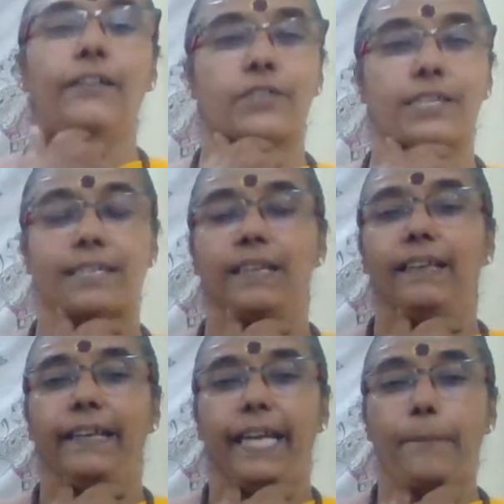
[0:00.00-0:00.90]
lives
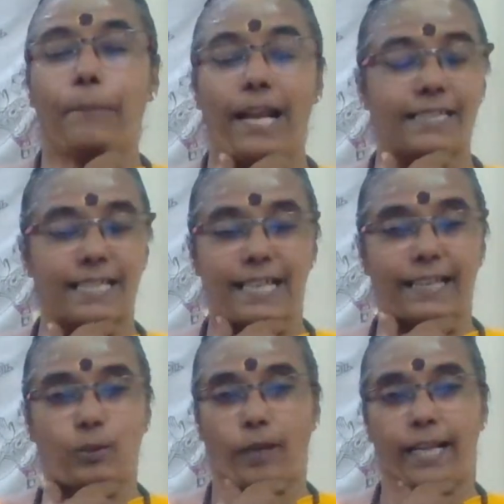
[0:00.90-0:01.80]
in places
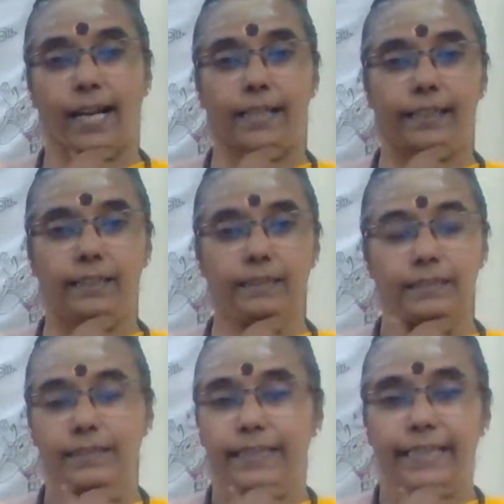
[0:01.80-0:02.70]
like Kodaikanal,
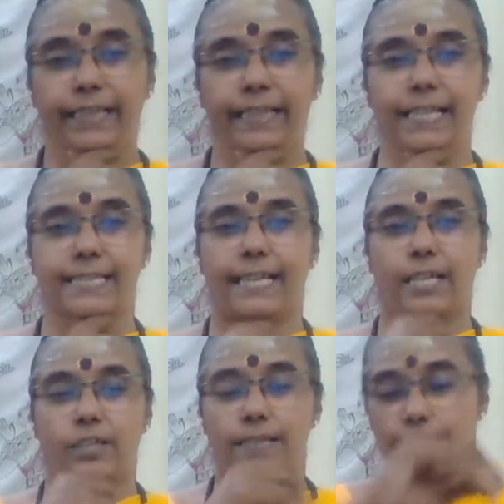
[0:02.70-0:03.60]
in hill
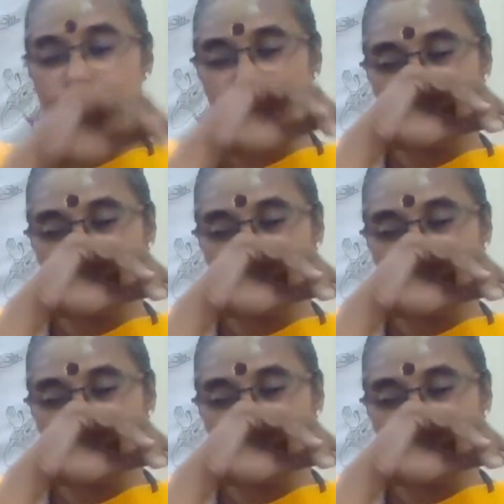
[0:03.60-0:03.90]
stations,